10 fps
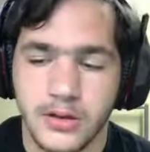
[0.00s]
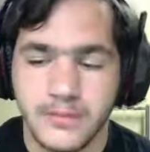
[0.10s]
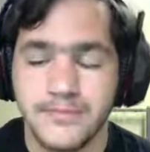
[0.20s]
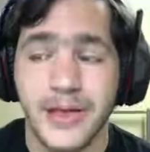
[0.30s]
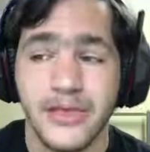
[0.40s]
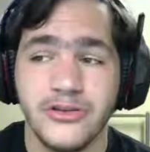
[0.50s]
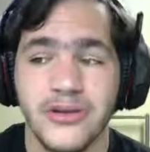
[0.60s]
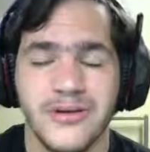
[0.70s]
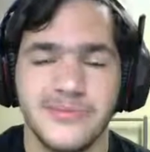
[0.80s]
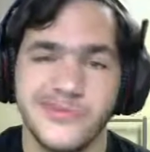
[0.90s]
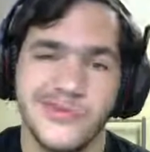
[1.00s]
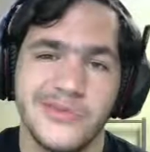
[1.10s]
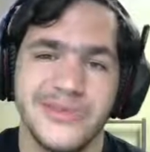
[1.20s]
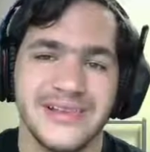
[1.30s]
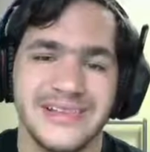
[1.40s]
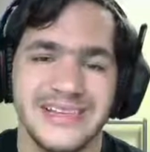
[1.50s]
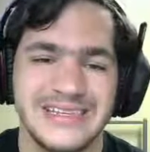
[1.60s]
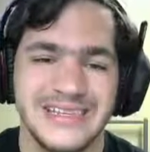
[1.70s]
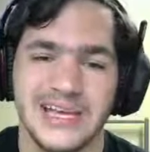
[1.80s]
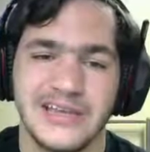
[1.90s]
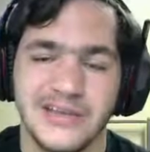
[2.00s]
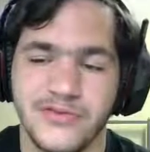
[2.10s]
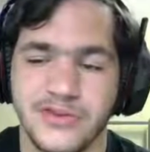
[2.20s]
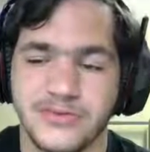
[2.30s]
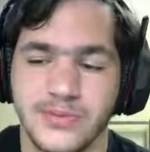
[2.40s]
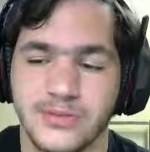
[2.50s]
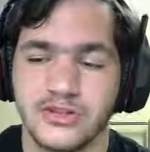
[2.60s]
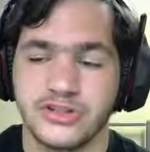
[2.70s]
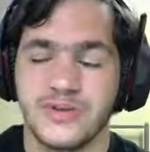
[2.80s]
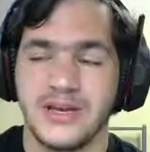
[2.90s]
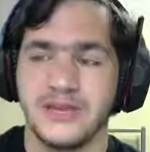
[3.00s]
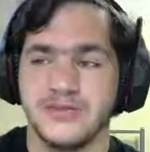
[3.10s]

Belly Drum would be the least likely for this Pokemon just because